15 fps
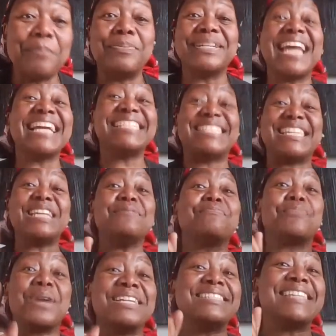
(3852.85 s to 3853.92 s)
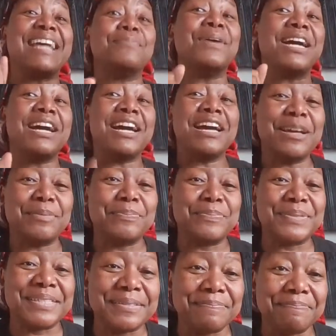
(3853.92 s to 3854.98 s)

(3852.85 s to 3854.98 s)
but I did bring some herbs.